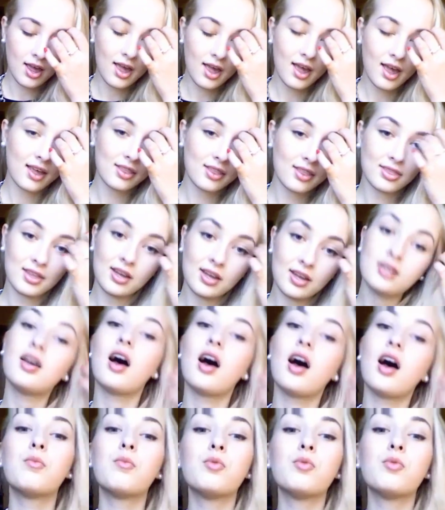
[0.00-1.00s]
And then
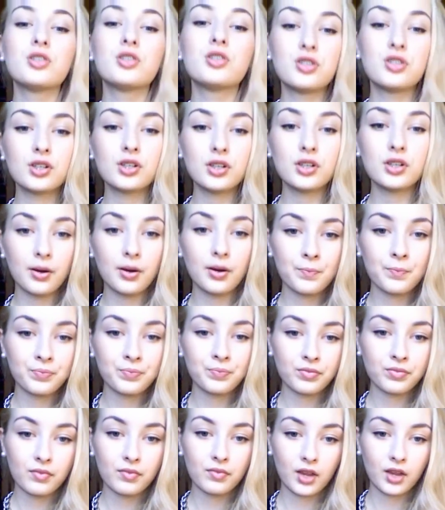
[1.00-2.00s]
I'm watching
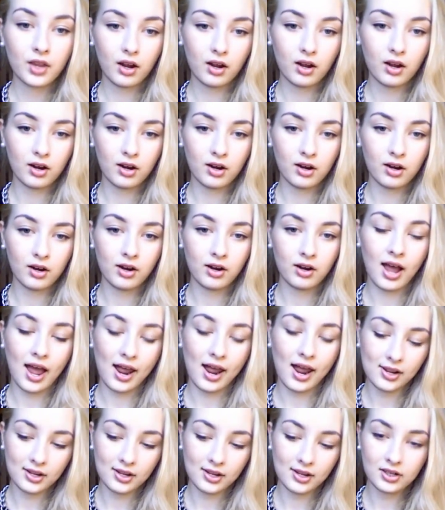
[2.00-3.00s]
uh,
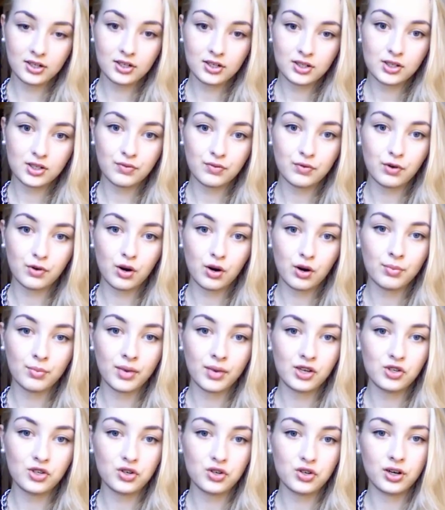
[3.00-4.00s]
Alex from
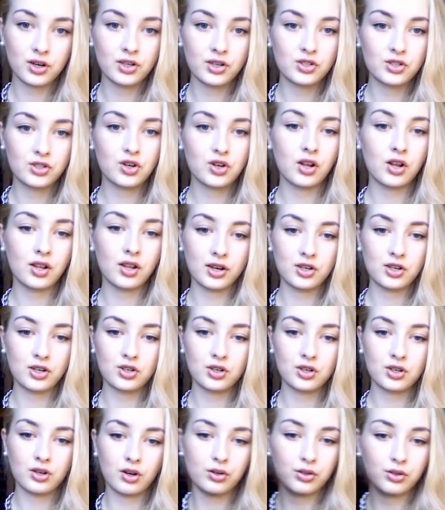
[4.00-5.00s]
H R H
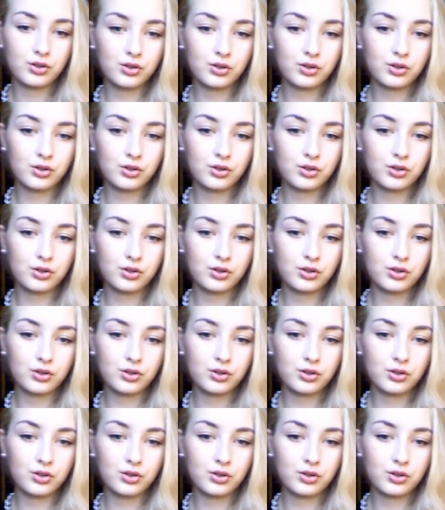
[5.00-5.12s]
Collection on